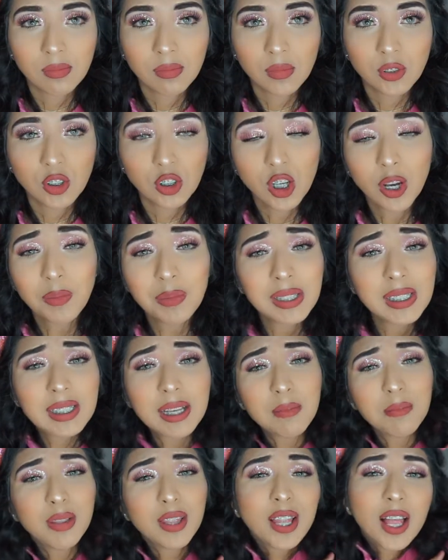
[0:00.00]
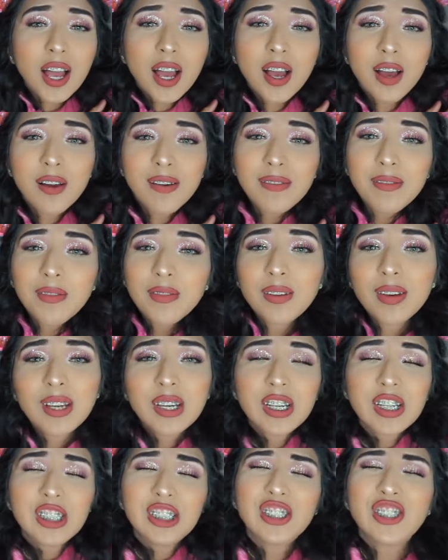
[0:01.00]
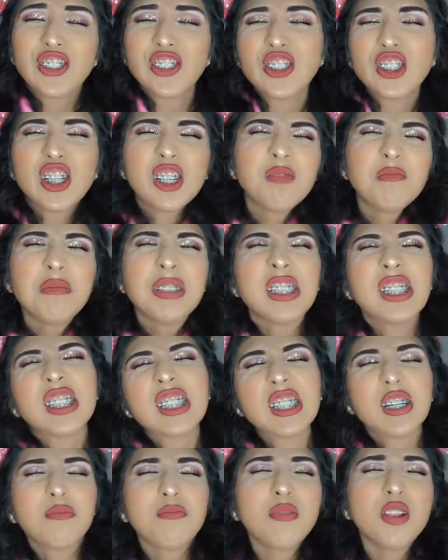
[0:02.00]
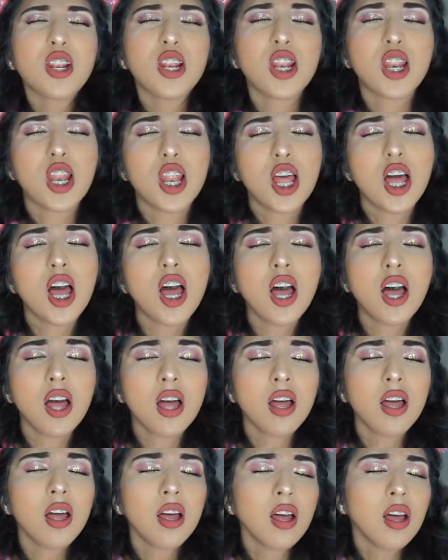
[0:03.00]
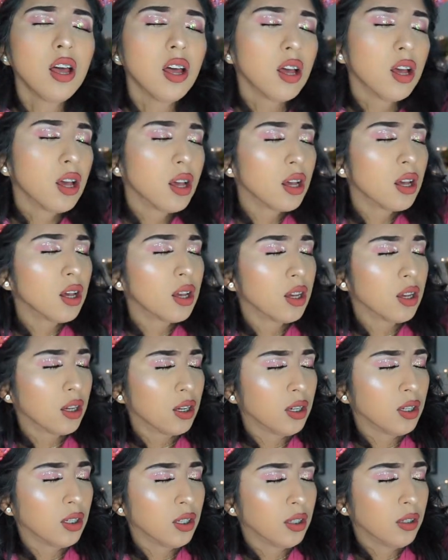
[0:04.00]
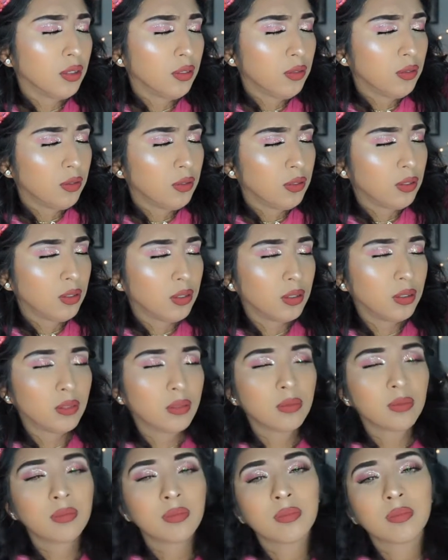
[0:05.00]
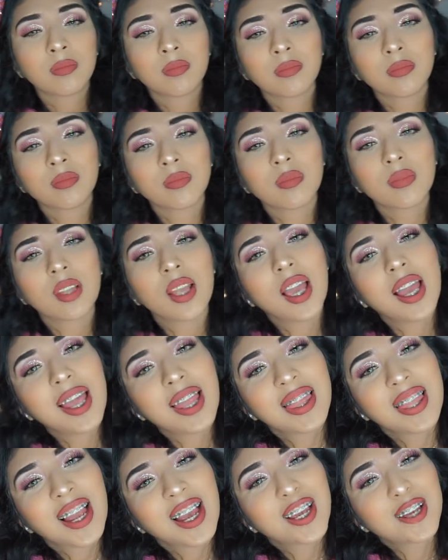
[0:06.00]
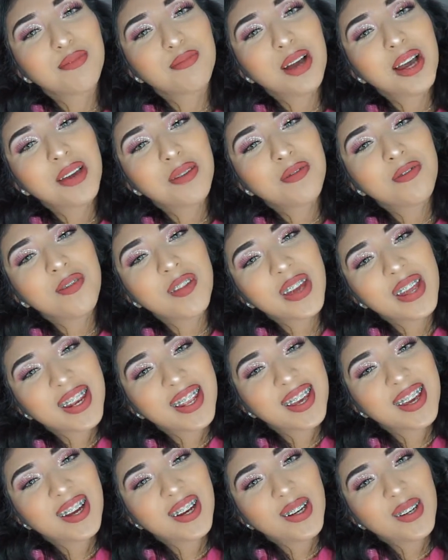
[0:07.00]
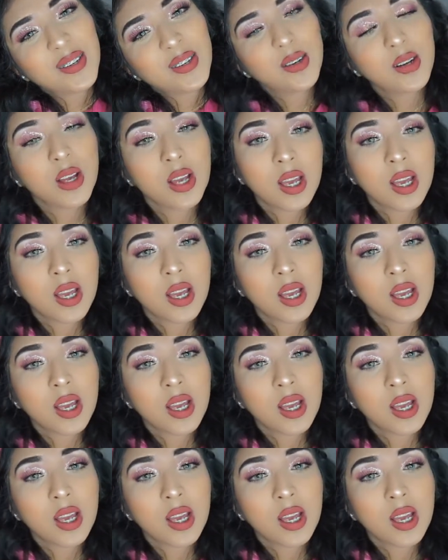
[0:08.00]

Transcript: Show me some love. Show me some love. And like my video.